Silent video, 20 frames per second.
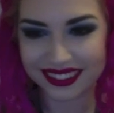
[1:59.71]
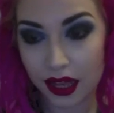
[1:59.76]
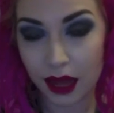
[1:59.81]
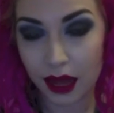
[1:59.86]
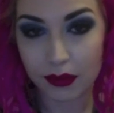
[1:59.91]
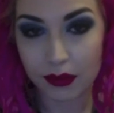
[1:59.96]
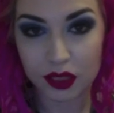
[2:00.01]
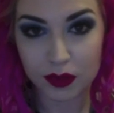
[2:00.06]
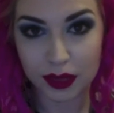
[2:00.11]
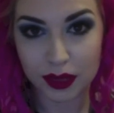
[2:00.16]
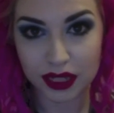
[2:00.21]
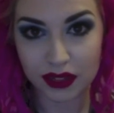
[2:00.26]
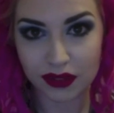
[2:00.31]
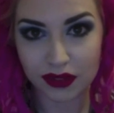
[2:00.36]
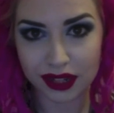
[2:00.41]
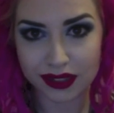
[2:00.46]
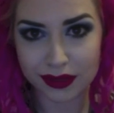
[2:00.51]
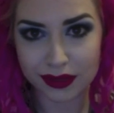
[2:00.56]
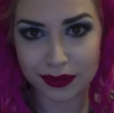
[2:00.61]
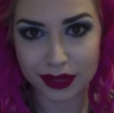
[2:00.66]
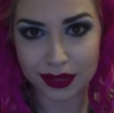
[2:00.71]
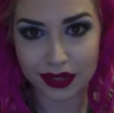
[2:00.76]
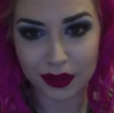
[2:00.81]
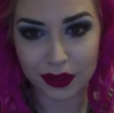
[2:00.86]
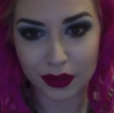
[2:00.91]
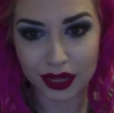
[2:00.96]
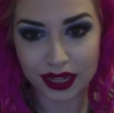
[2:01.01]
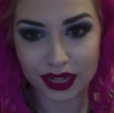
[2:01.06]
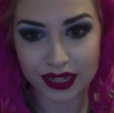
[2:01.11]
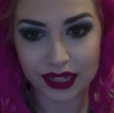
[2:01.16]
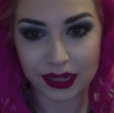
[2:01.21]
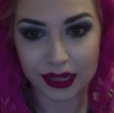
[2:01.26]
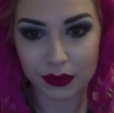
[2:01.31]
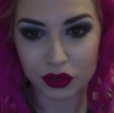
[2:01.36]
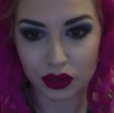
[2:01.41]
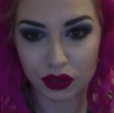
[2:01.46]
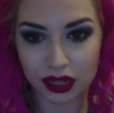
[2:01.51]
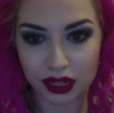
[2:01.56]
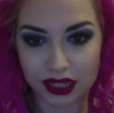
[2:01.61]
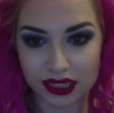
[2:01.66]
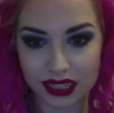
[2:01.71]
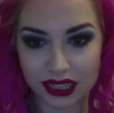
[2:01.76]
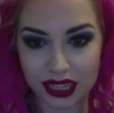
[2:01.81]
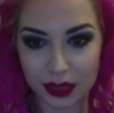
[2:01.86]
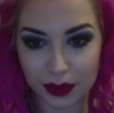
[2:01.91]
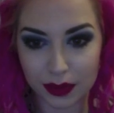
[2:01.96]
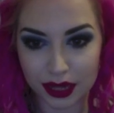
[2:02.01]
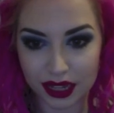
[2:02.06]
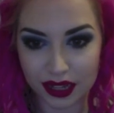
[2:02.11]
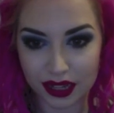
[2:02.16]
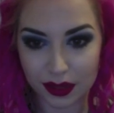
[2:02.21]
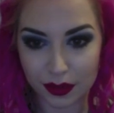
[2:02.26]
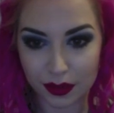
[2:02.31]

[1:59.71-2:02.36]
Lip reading: I'm just picking at random, by the way, and I'm trying to keep it at a